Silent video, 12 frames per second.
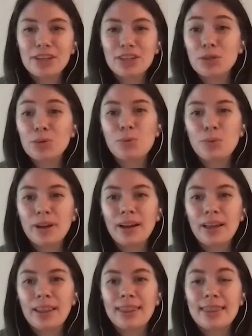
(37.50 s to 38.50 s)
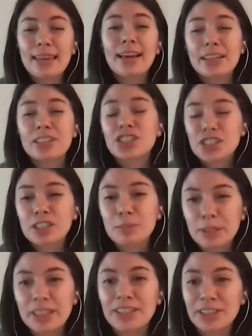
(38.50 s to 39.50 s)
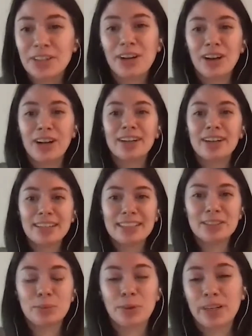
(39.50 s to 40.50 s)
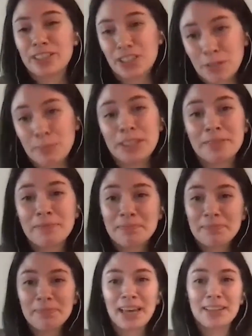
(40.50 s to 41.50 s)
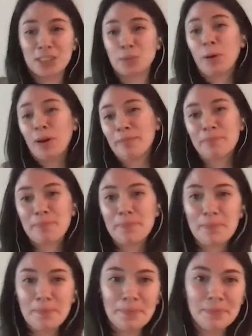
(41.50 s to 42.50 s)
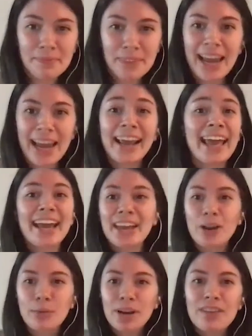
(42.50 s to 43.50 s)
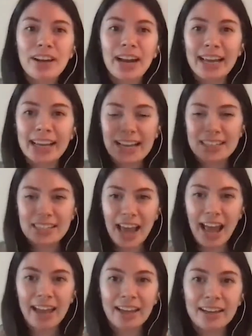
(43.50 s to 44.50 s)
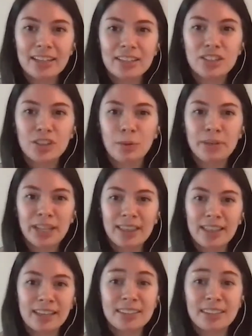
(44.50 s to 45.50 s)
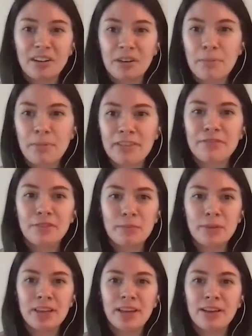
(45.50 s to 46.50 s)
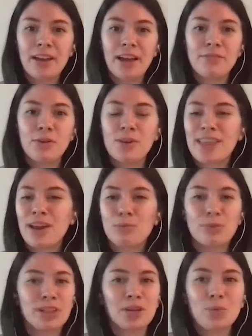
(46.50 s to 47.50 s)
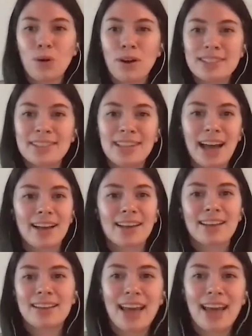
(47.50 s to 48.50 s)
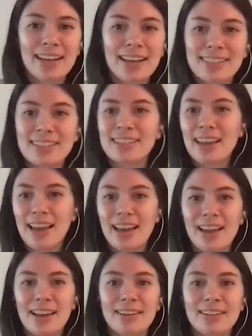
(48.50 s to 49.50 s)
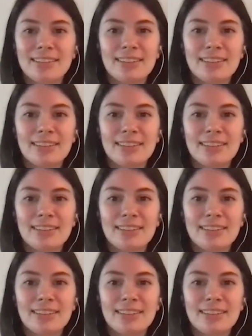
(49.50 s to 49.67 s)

you think it should be in your heart is what it should be at this point. Yes. And I can't get rid of it. I get tagged in so many things that aren't meant for me of everyone that really wants that Cassidy A